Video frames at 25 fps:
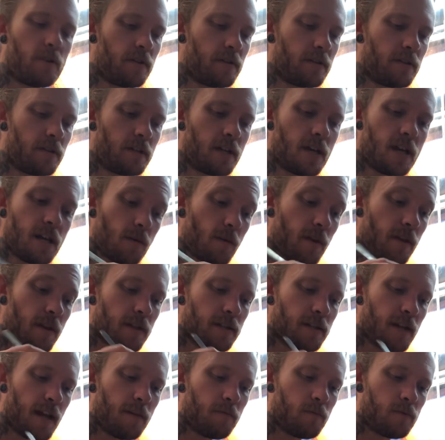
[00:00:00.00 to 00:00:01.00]
and seeing where
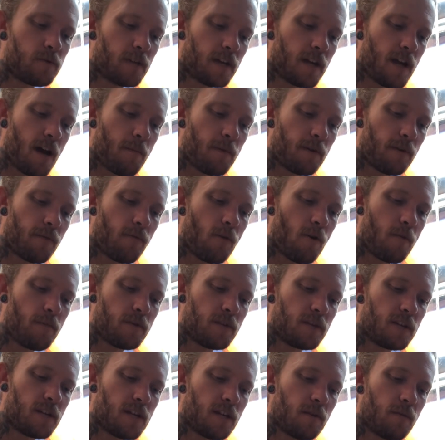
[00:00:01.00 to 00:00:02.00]
these animals are coming from
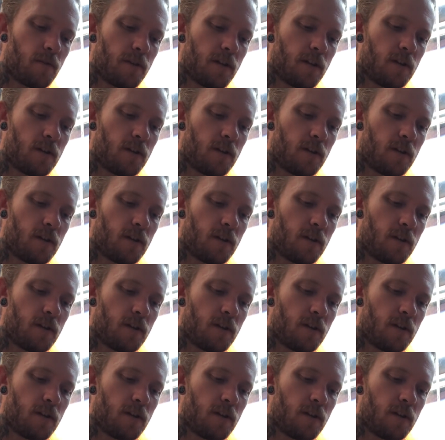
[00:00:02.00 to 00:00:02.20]
and seeing what